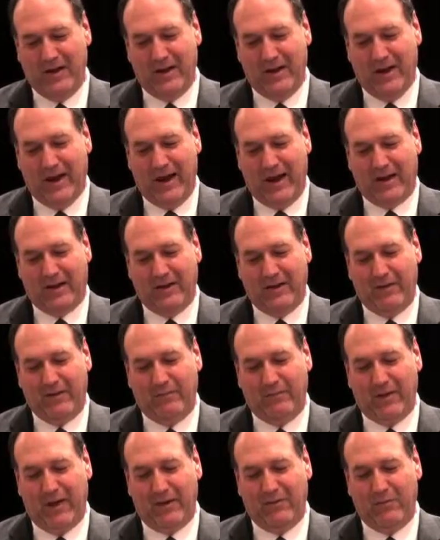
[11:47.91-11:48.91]

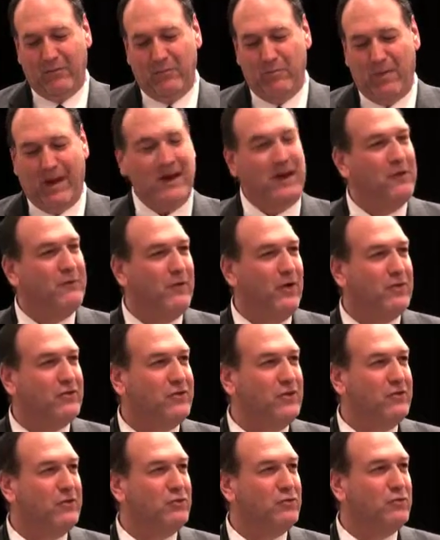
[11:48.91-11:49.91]
and many of
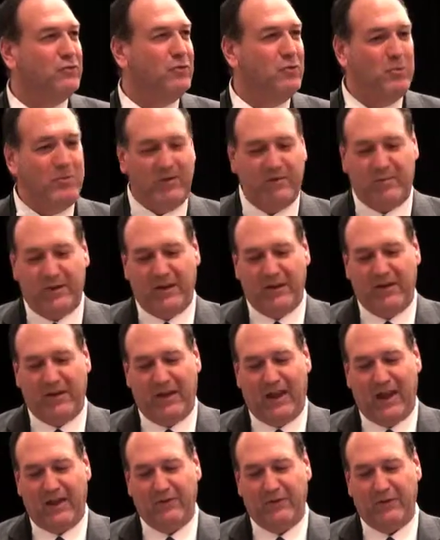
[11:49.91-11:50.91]
us in this room have been at
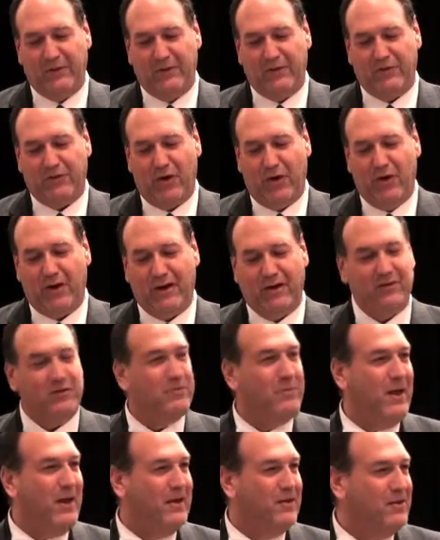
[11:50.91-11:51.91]
the end of his tongue and his
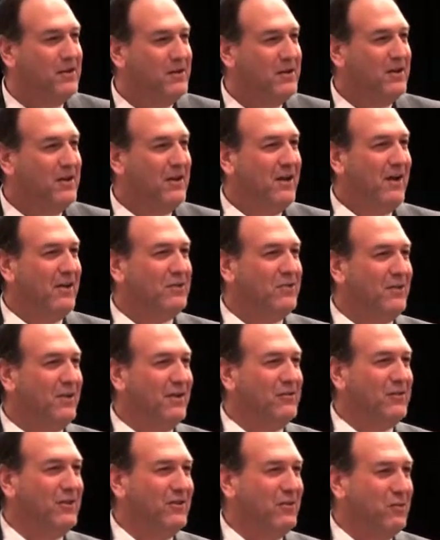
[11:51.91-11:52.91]
pen as
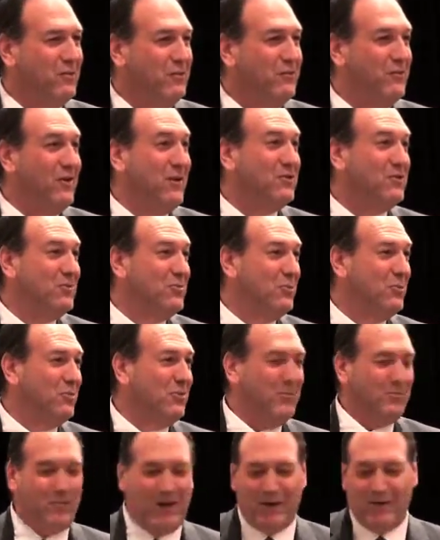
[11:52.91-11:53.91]
either a victim
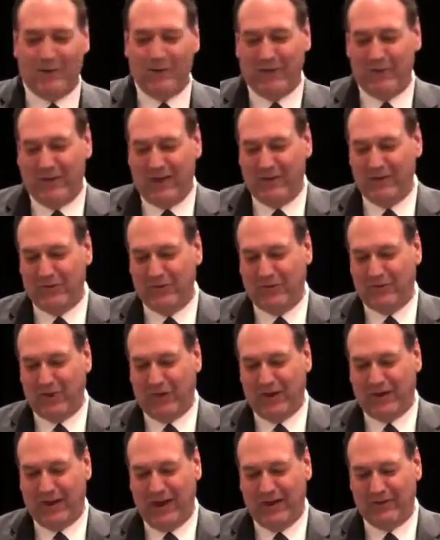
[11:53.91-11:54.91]
or a benefit of that
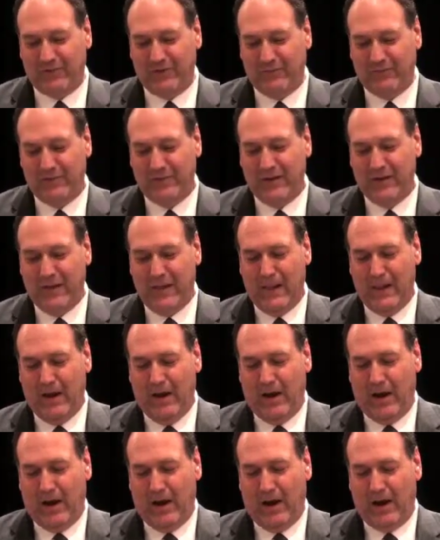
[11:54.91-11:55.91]
sarcasm.
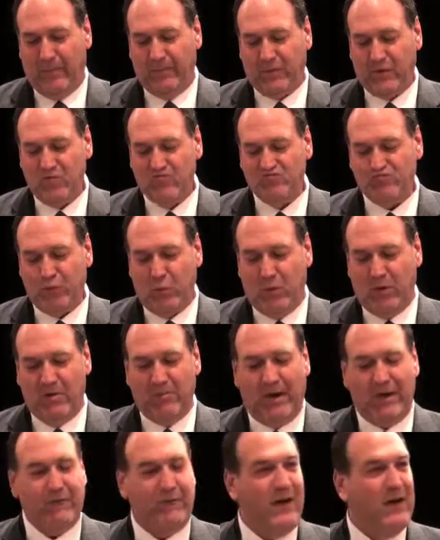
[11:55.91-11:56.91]
One of
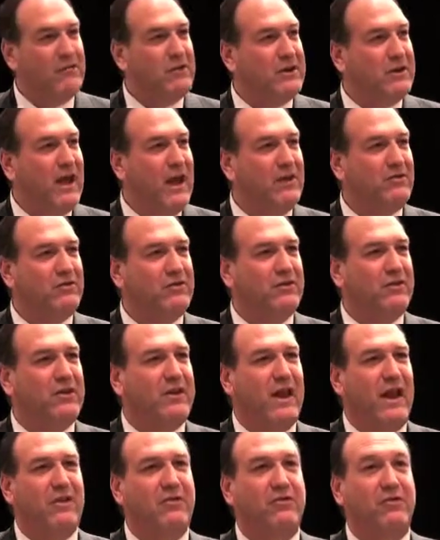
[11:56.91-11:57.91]
my favorite cases
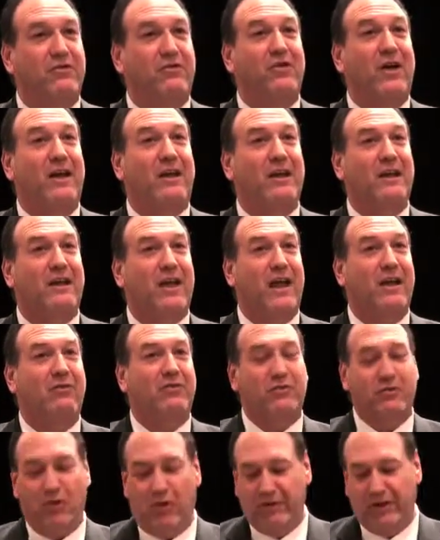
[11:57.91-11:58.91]
is a cited
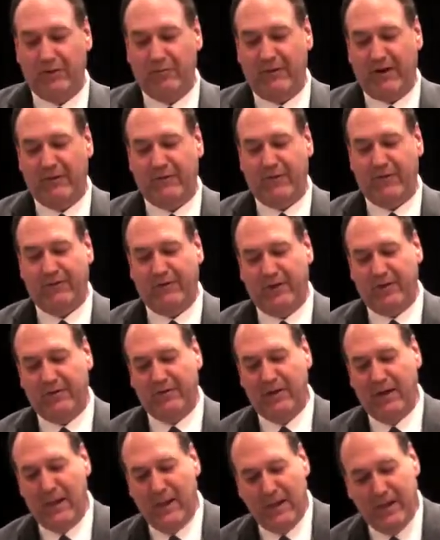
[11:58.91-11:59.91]
case called In Re Vivian,
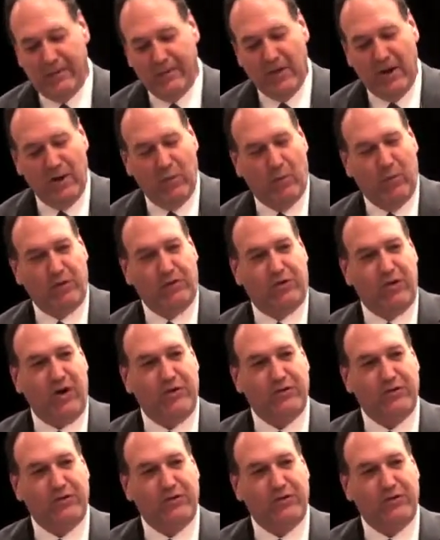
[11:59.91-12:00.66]
where Judge